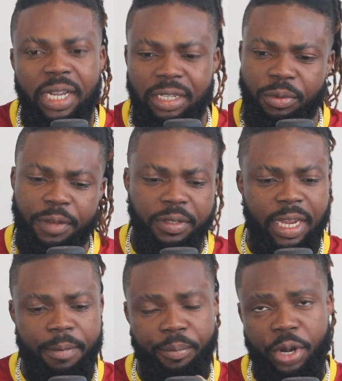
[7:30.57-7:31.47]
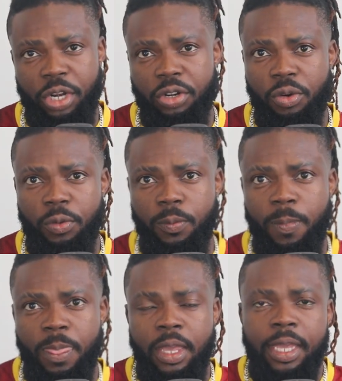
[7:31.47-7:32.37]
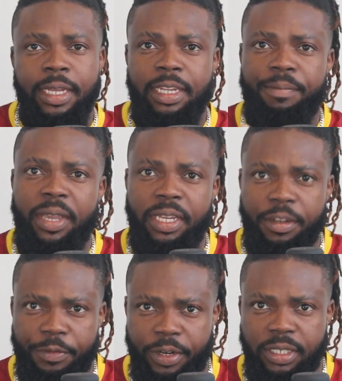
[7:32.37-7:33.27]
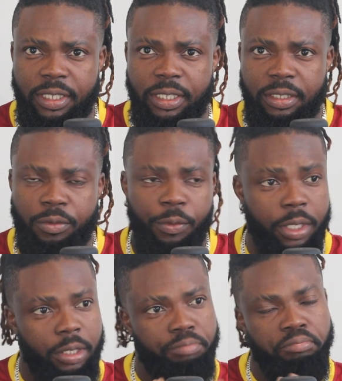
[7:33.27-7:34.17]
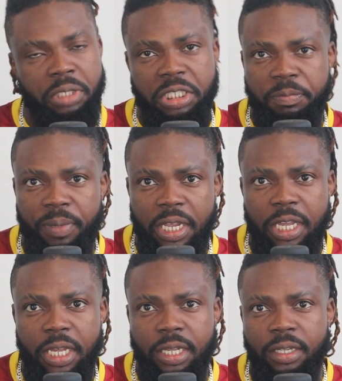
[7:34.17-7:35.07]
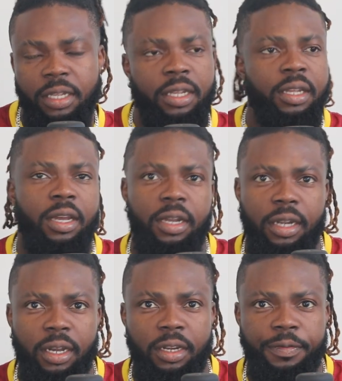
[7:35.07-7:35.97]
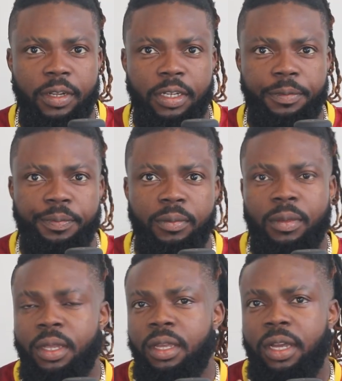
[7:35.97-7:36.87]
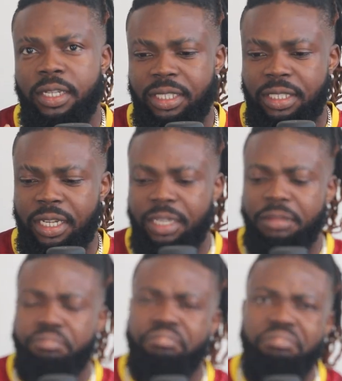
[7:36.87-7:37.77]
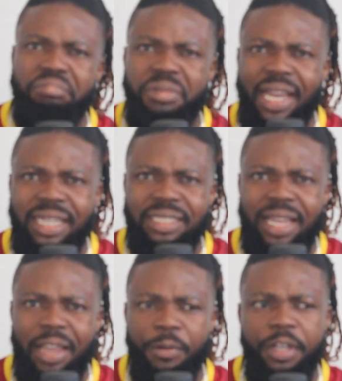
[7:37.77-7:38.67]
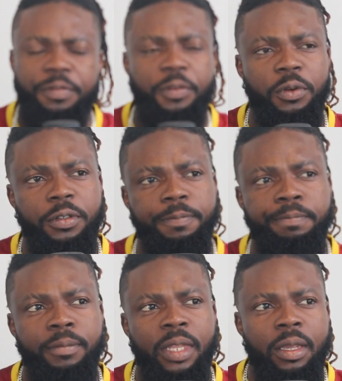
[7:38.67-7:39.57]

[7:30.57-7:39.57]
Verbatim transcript: Because we have to like break down the big differences with the display and all of that. As I said, nice lightweight phone.